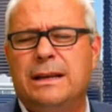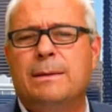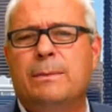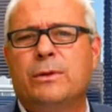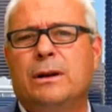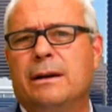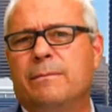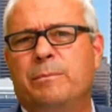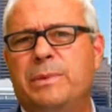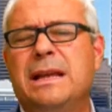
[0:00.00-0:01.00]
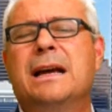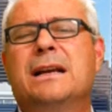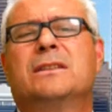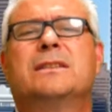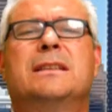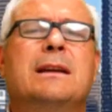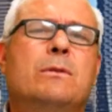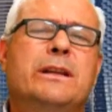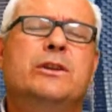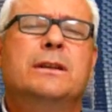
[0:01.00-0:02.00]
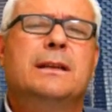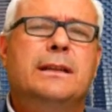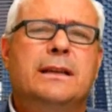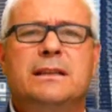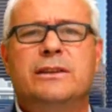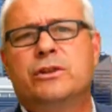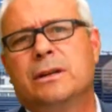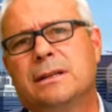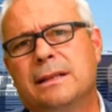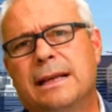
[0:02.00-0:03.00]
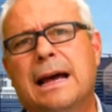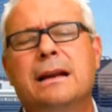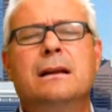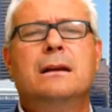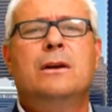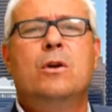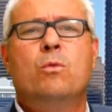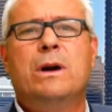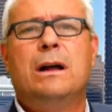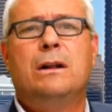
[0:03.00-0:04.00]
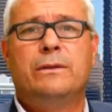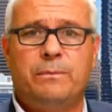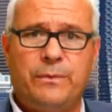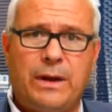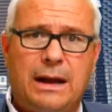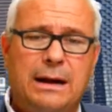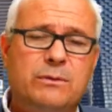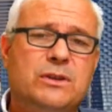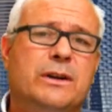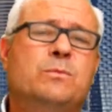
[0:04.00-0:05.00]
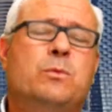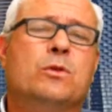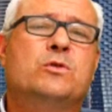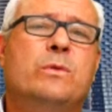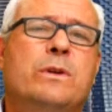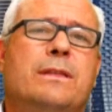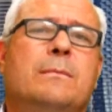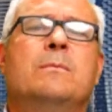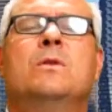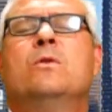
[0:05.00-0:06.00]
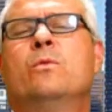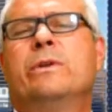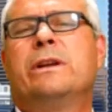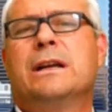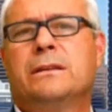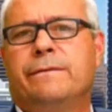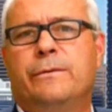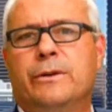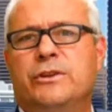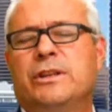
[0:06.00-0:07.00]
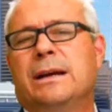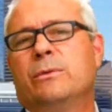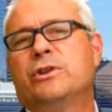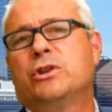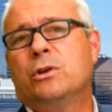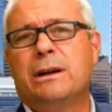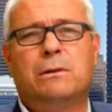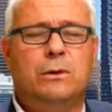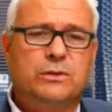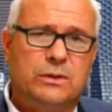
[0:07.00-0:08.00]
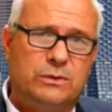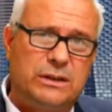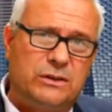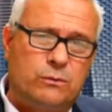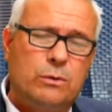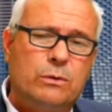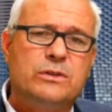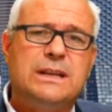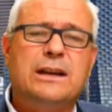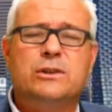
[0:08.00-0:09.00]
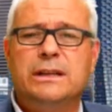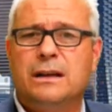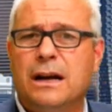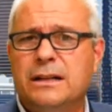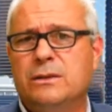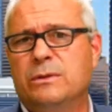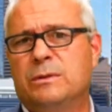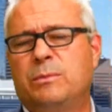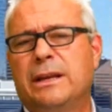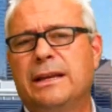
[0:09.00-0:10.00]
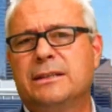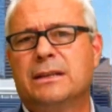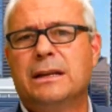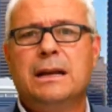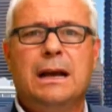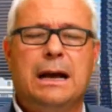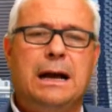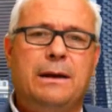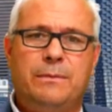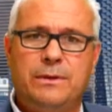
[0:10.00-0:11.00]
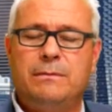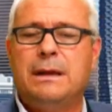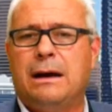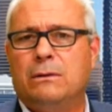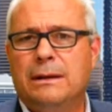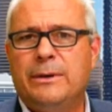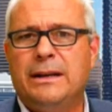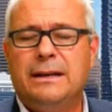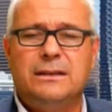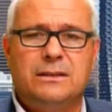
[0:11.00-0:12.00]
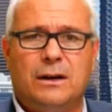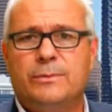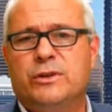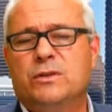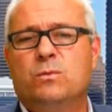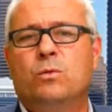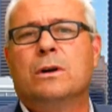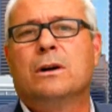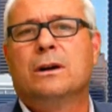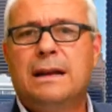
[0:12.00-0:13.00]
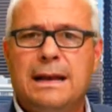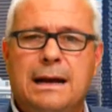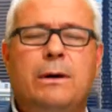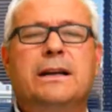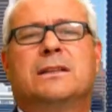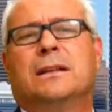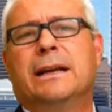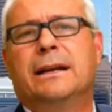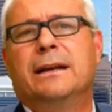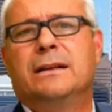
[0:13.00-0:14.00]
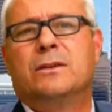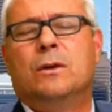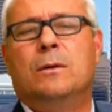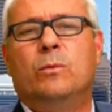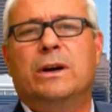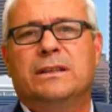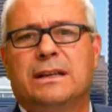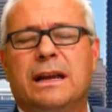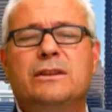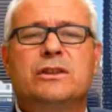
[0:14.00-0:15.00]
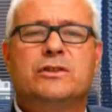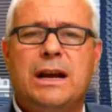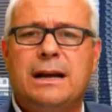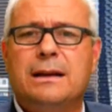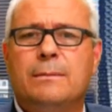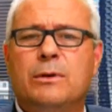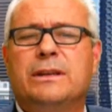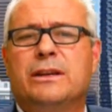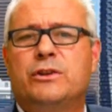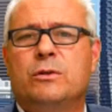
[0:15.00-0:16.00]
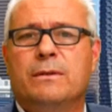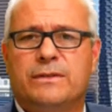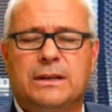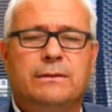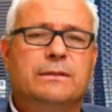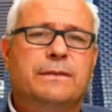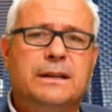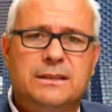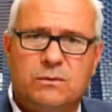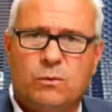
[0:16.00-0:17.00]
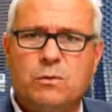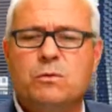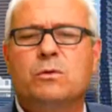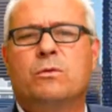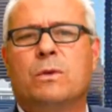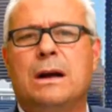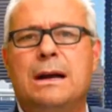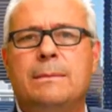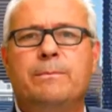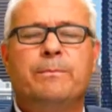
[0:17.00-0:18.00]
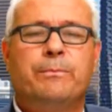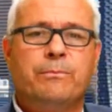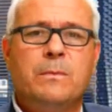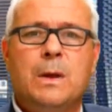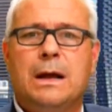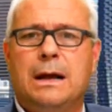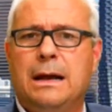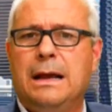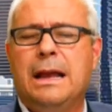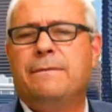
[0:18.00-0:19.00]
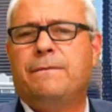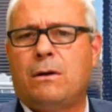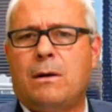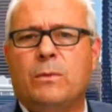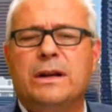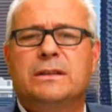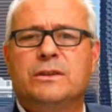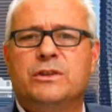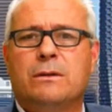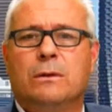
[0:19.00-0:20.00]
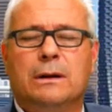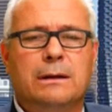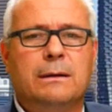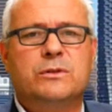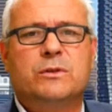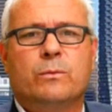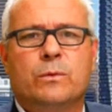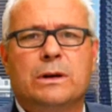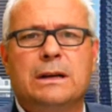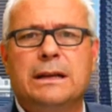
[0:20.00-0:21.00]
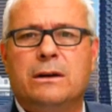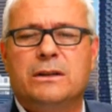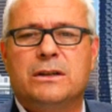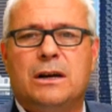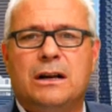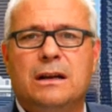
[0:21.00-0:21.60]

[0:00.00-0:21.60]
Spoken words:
up with a lot of BS and saying, well, he should have done this, he should have done that. Well, I was on his porch with him. We got the footage of that. We showed how close those intruders actually got to his place, how limited his options were, how isolated his home was, and just chatted about the issue of self-defense, rural crime, and firearm rights in general. It was a really good talk.